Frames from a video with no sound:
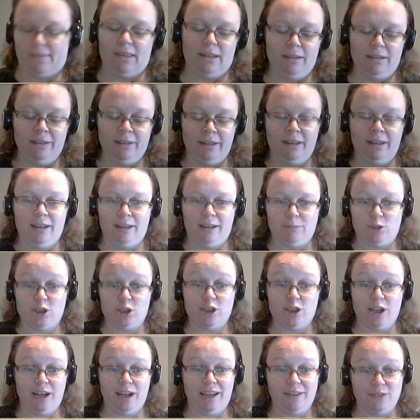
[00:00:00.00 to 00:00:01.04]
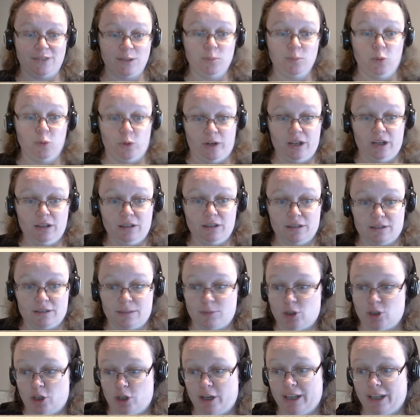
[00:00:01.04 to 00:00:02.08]
I'm just going to have some water, because I'm
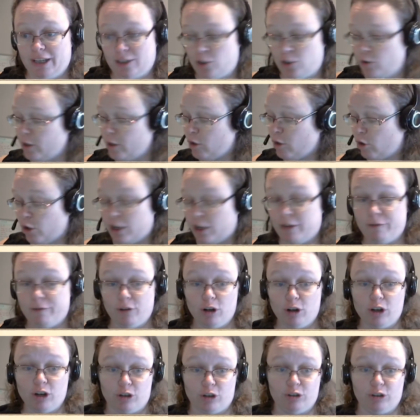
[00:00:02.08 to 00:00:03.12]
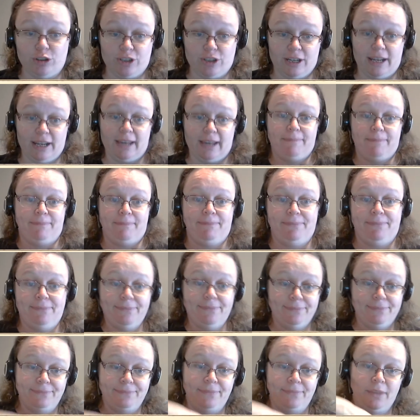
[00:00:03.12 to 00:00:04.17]
turning into a croaky frog girl today.
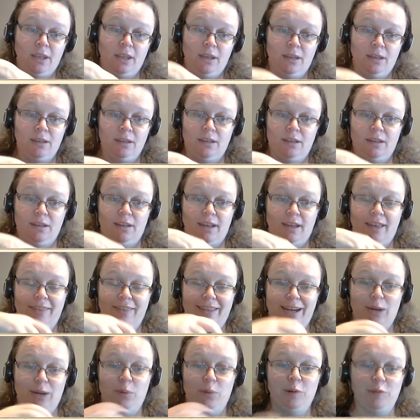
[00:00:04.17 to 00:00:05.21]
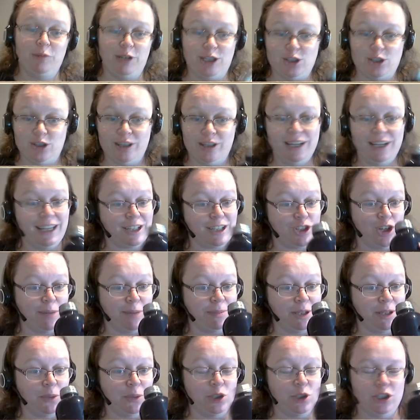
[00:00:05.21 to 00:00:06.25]
And then I will read you the next
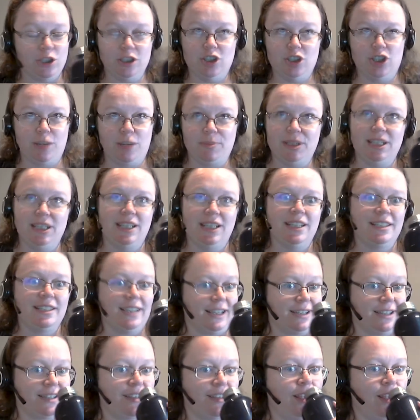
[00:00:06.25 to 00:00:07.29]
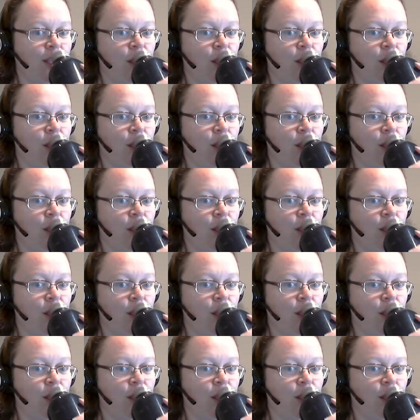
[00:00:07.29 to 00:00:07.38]
chapter, which is chapter 6.